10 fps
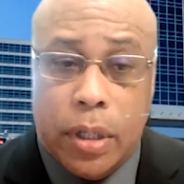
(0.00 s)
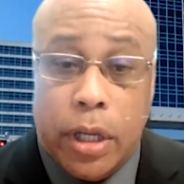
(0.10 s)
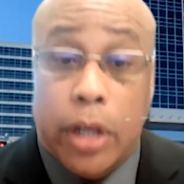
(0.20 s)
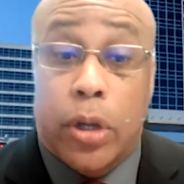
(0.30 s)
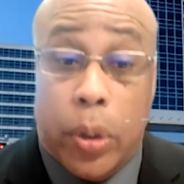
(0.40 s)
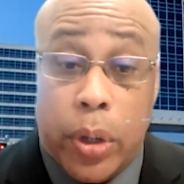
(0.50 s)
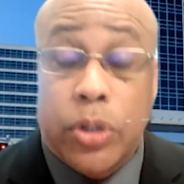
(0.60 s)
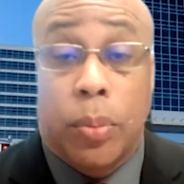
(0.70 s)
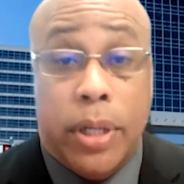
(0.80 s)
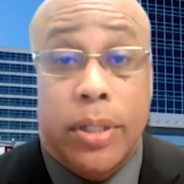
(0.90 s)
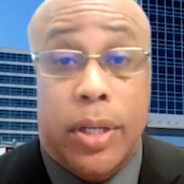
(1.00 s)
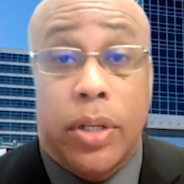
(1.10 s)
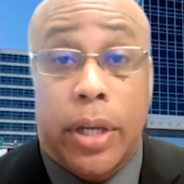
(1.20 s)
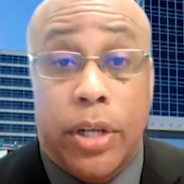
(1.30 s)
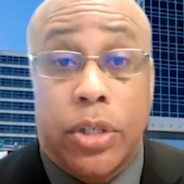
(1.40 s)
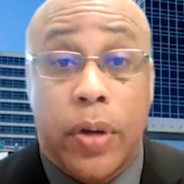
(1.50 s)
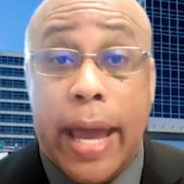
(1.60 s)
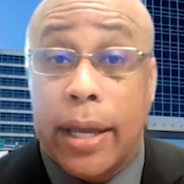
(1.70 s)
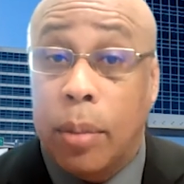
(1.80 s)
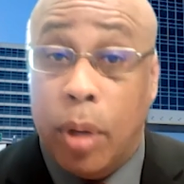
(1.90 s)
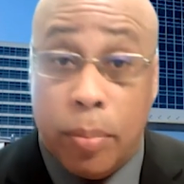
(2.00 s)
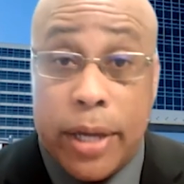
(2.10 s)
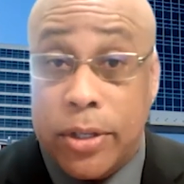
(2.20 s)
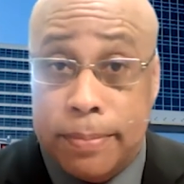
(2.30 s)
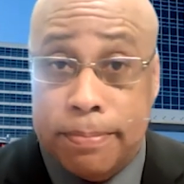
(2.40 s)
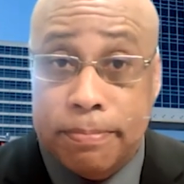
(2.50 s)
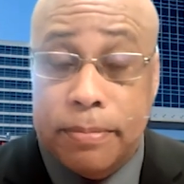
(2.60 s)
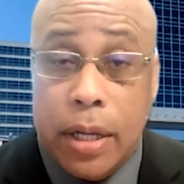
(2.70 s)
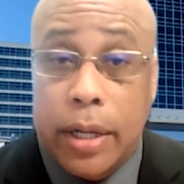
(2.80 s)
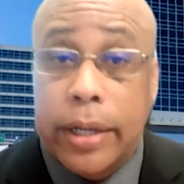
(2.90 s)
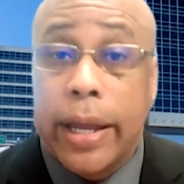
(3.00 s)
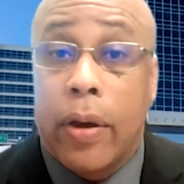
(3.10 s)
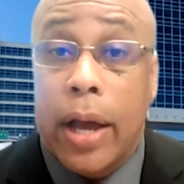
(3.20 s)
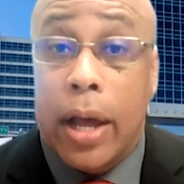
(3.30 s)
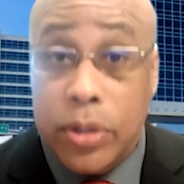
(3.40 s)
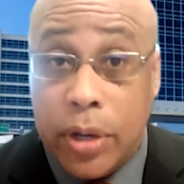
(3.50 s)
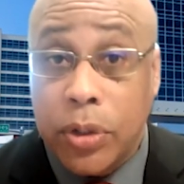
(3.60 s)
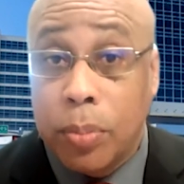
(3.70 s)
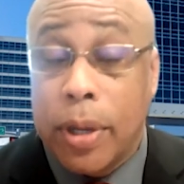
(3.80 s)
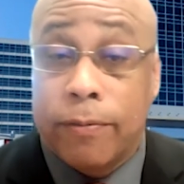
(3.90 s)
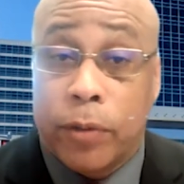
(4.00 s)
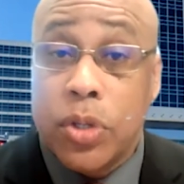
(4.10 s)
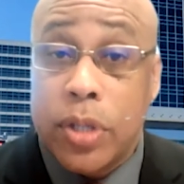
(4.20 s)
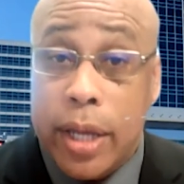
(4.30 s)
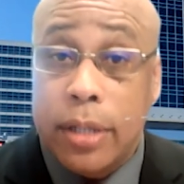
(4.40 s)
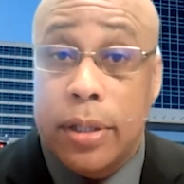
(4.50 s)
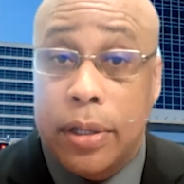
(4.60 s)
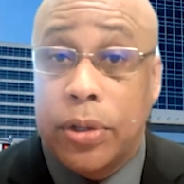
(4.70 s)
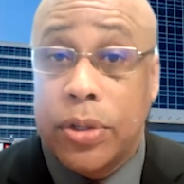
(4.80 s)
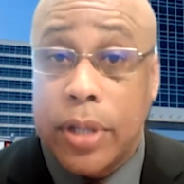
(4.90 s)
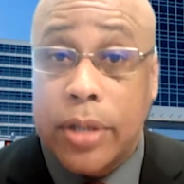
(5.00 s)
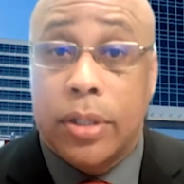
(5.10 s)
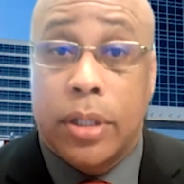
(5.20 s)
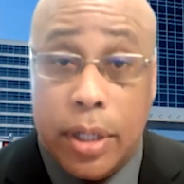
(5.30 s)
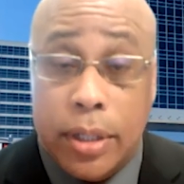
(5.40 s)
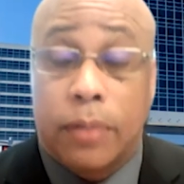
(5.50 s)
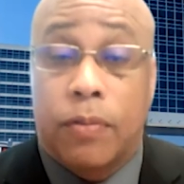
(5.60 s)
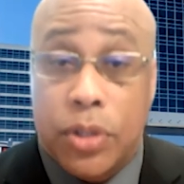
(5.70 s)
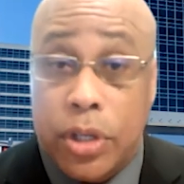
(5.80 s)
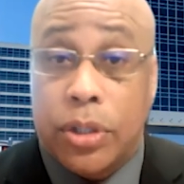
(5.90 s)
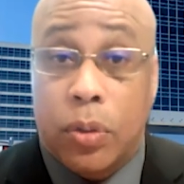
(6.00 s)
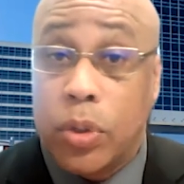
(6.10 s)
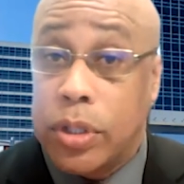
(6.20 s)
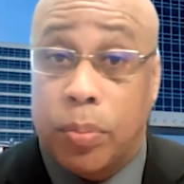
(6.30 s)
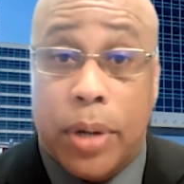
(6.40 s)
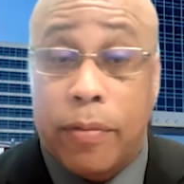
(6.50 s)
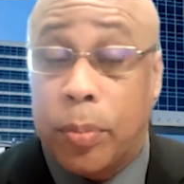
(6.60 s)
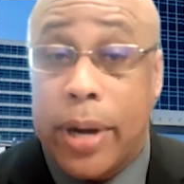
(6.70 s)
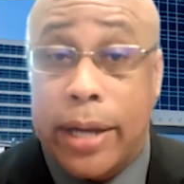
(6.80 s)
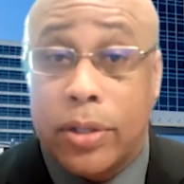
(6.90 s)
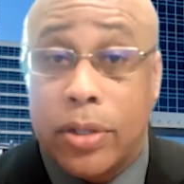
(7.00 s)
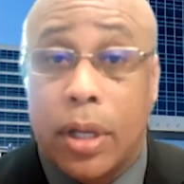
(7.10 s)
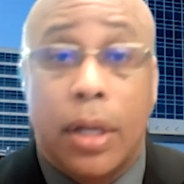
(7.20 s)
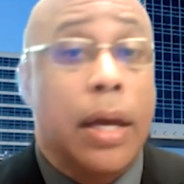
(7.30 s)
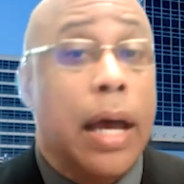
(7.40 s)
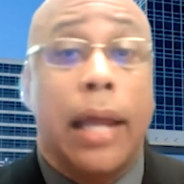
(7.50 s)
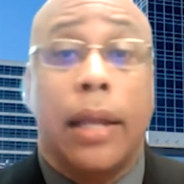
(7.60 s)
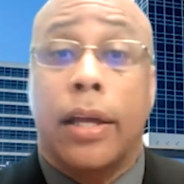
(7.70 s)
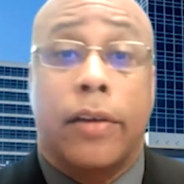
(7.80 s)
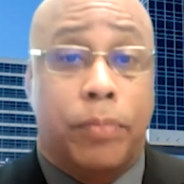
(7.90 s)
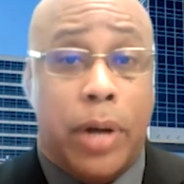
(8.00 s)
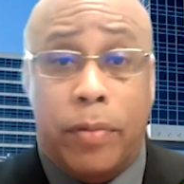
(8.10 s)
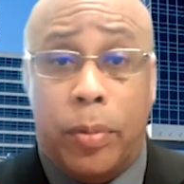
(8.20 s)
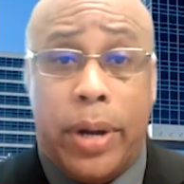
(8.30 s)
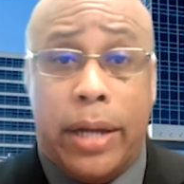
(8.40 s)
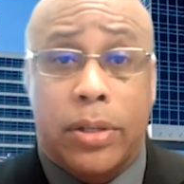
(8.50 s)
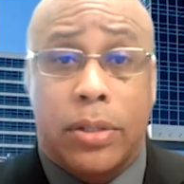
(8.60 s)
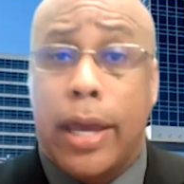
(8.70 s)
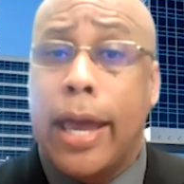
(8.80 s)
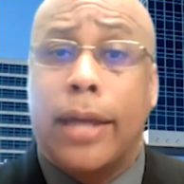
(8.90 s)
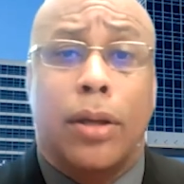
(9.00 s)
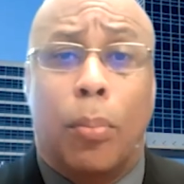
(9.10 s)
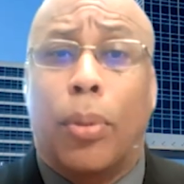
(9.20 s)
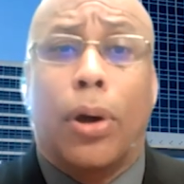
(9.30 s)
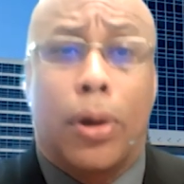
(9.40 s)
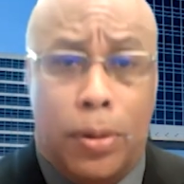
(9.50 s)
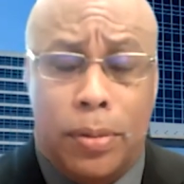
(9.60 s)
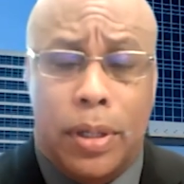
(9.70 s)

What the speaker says: Encourage your mentees to enter academic medicine. Now, I'll tell you, my first 8 years as an attending physician was in private practice. I love private practice, had a ball.